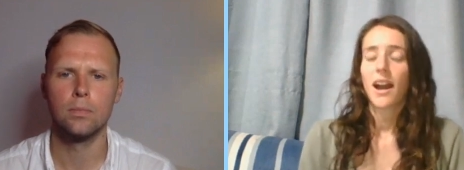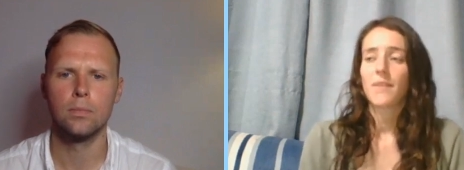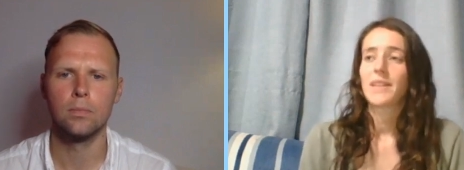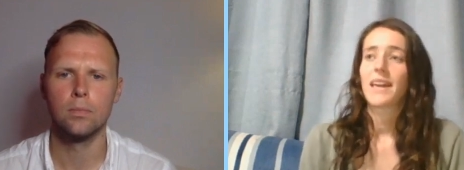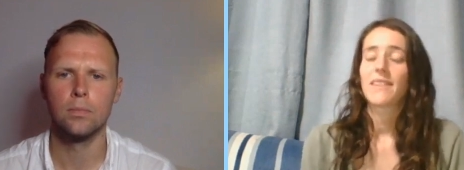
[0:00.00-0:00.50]

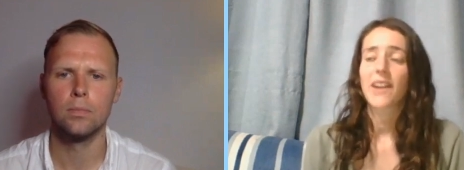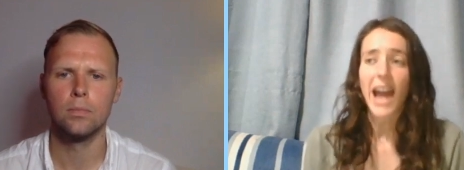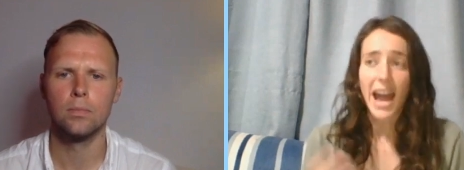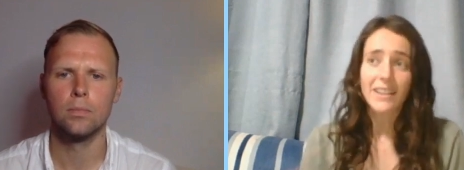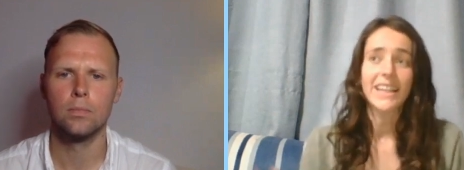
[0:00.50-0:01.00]
Speaker 1: I mean, they,
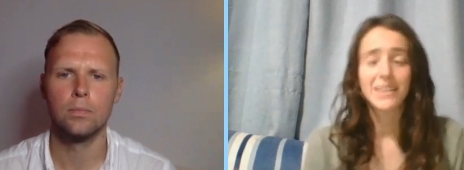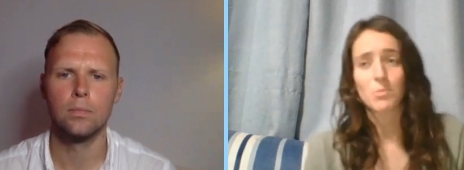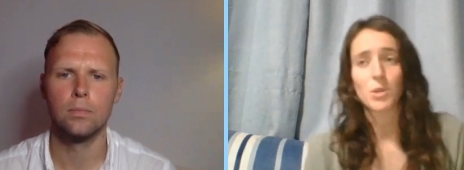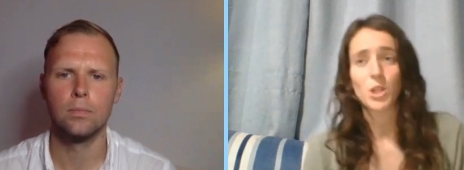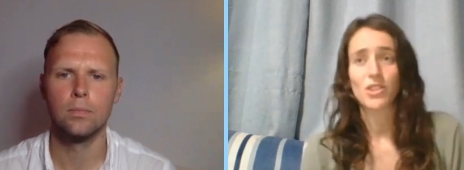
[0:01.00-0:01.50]
they're out in
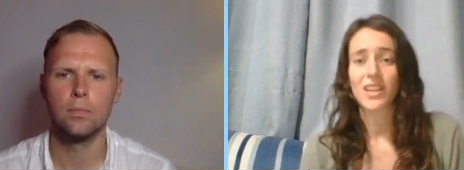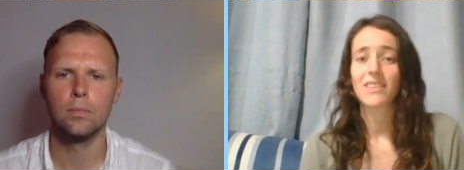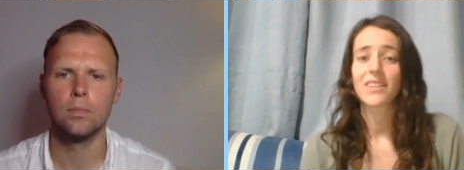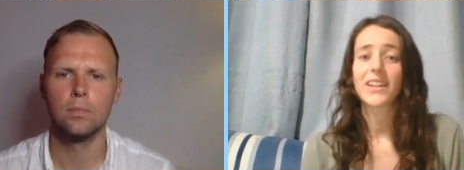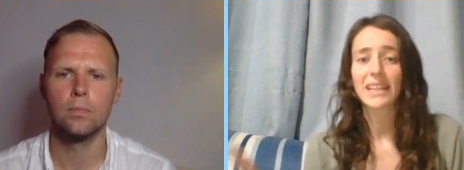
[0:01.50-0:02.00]
the bush
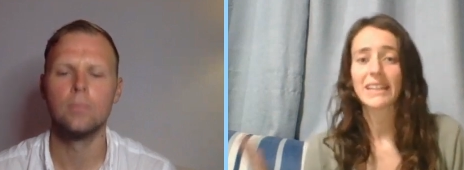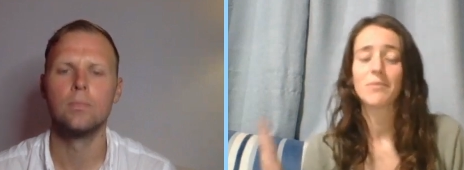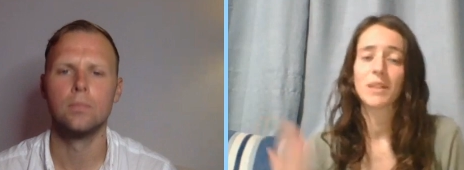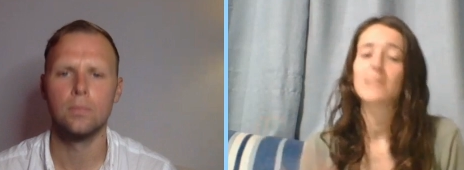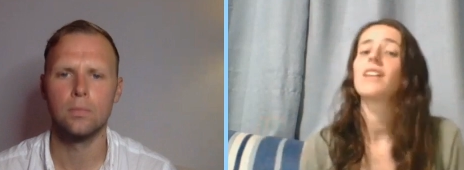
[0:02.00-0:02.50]
there. They're in
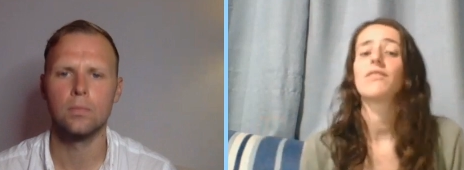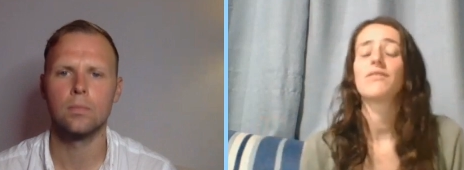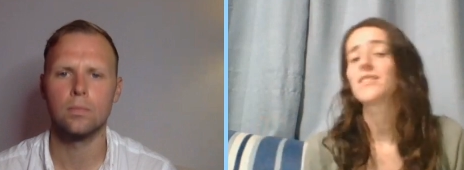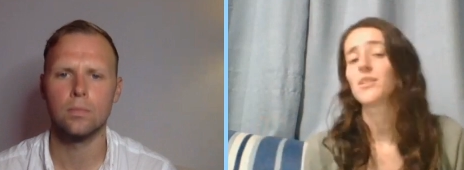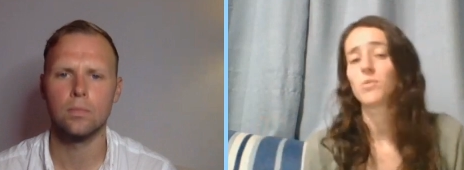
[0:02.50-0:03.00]
the middle
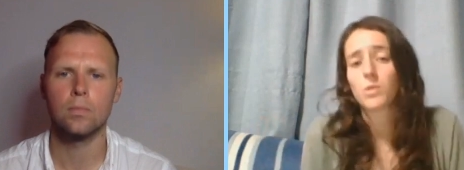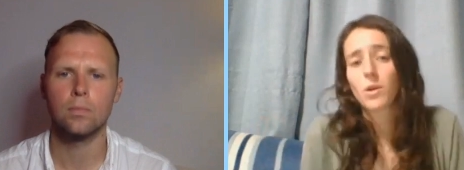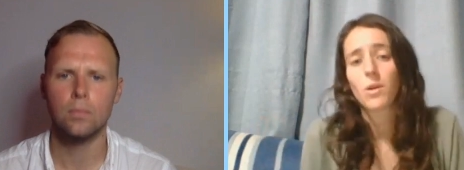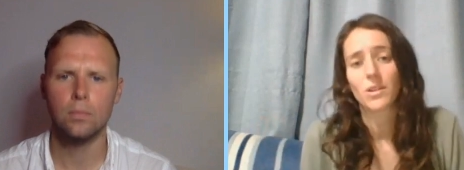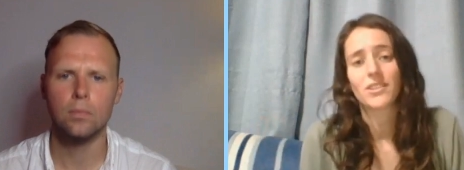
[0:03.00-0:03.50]
of it's a
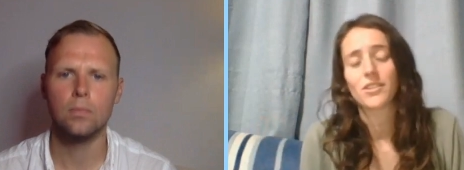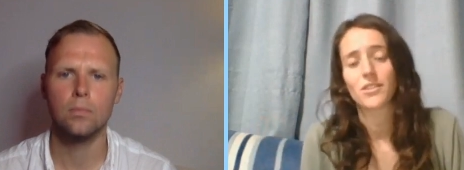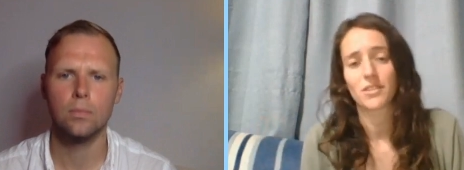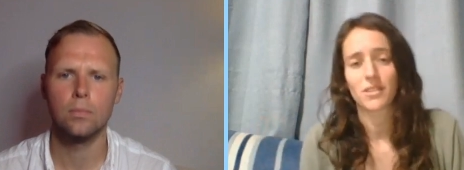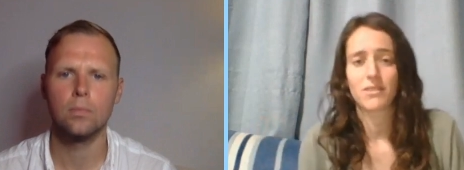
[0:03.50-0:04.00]
war, you
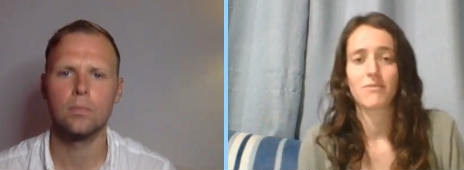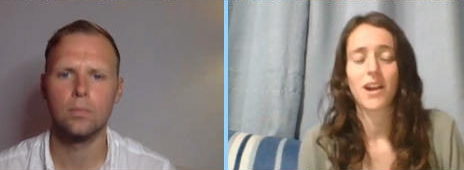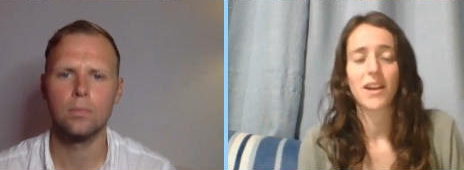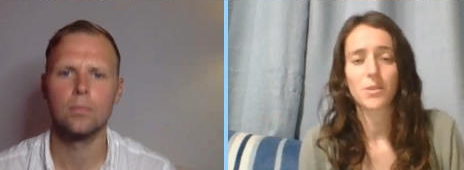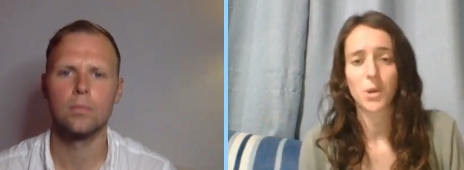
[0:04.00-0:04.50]
know, the, the
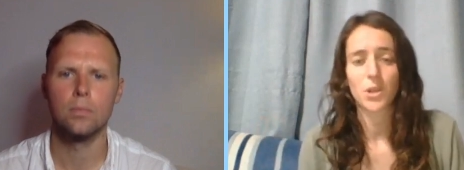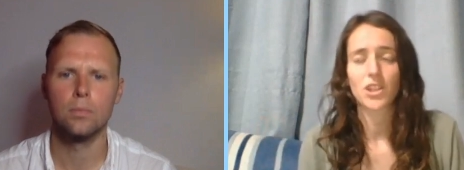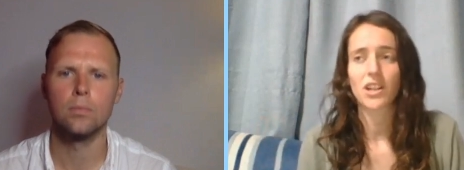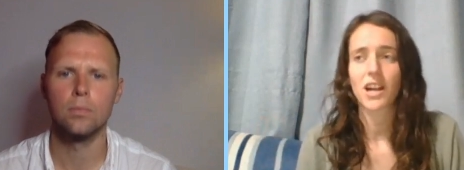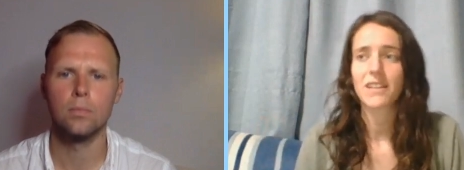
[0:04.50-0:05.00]
rhino
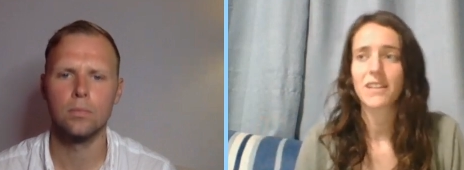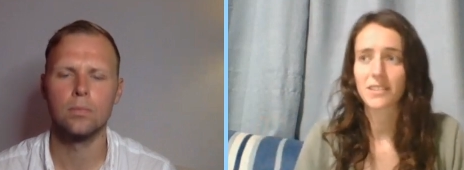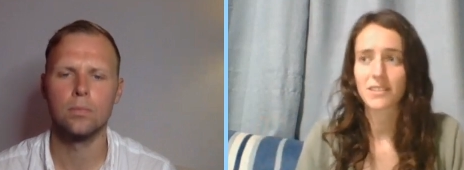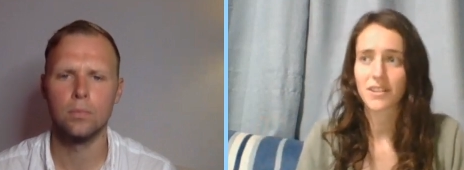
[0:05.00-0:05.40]
poaching crisis.